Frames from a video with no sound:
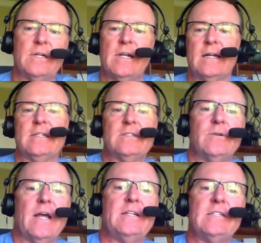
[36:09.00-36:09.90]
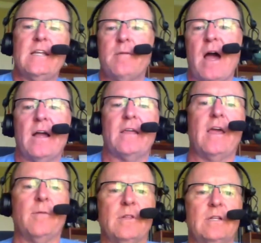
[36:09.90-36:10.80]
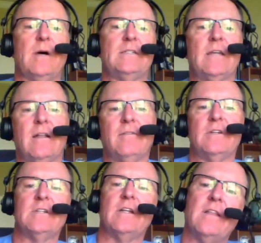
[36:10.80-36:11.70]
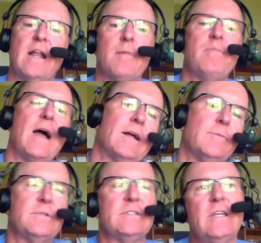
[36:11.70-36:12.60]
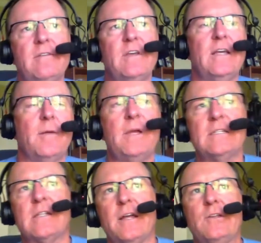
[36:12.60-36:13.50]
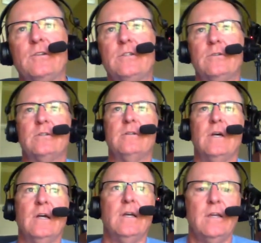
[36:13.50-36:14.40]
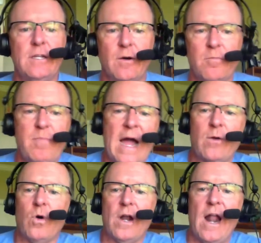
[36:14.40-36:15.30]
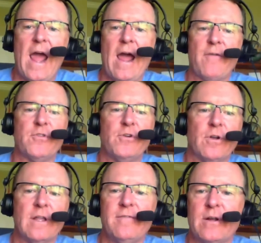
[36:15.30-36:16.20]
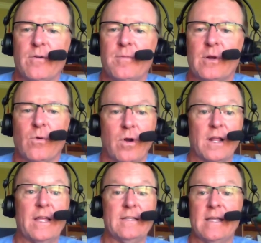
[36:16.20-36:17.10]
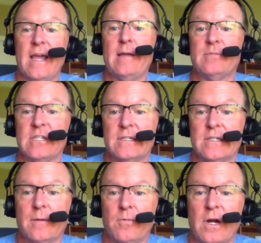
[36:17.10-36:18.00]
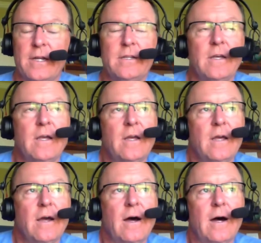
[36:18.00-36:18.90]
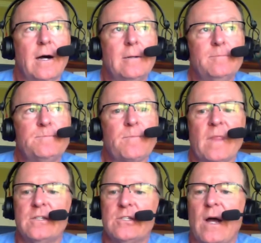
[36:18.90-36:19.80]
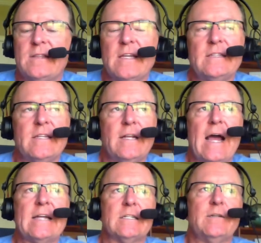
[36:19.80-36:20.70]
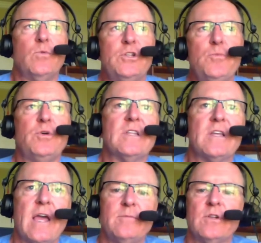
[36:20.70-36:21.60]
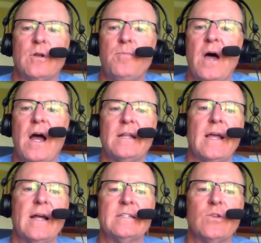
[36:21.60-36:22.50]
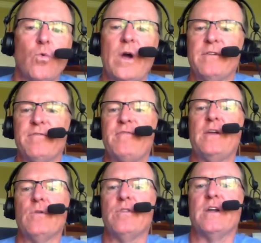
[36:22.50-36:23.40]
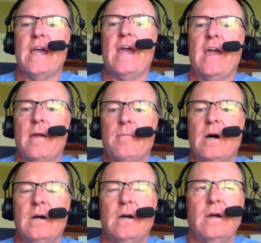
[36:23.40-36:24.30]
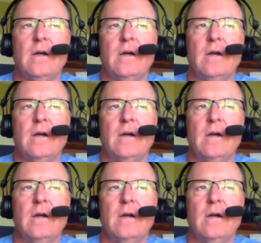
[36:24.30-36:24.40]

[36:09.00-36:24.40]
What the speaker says: connect it to an HDMI cable into my television and then I back up the TV. I mean, it's like you're doing, back 1.5 through your living room in order to get the game synced up, right? So I think that actually when you put the games on a podcast, the way to feel the game